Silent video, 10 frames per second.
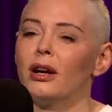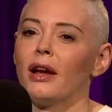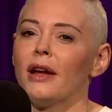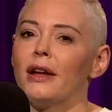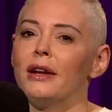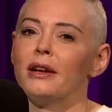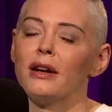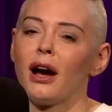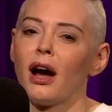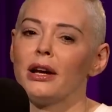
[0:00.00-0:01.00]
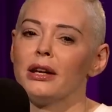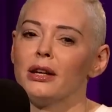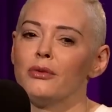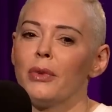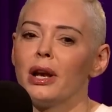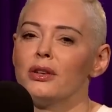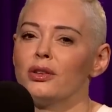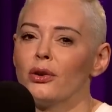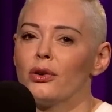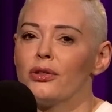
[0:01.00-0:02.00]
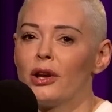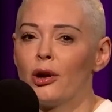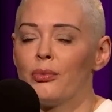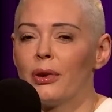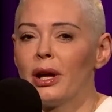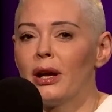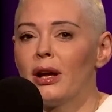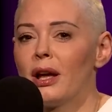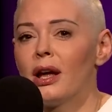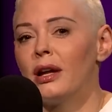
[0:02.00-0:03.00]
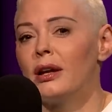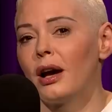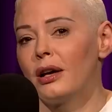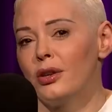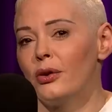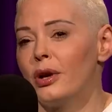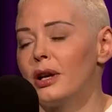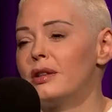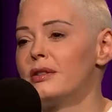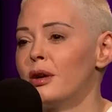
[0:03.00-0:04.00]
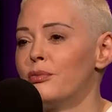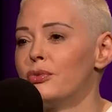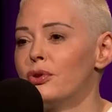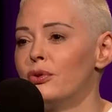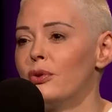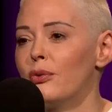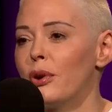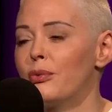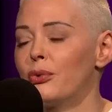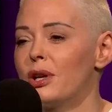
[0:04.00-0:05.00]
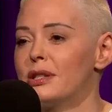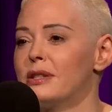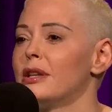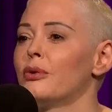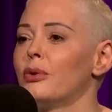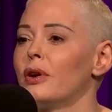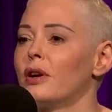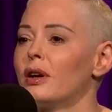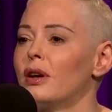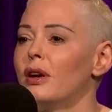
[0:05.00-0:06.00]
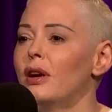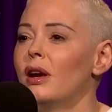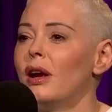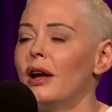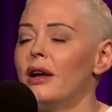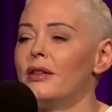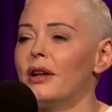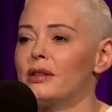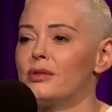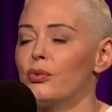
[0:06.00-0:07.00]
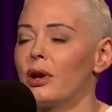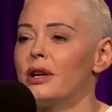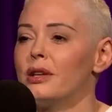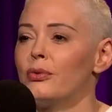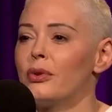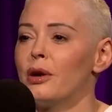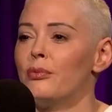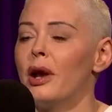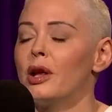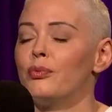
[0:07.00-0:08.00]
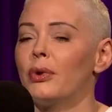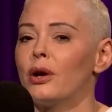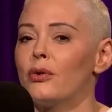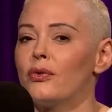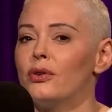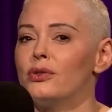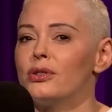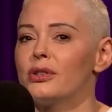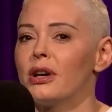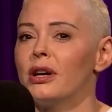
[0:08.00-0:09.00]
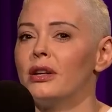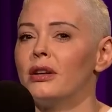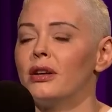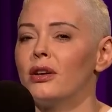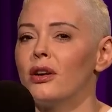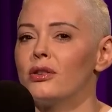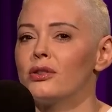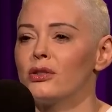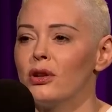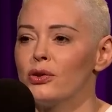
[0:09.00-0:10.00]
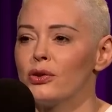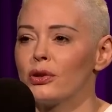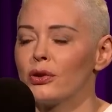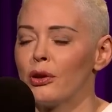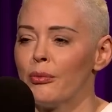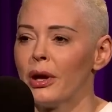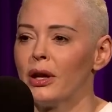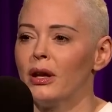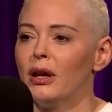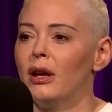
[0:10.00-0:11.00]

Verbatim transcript: And I needed money to go to therapy, and I donated some to a rape crisis network. And that's what I did with that money. But I refused to sign a non disclosure agreement.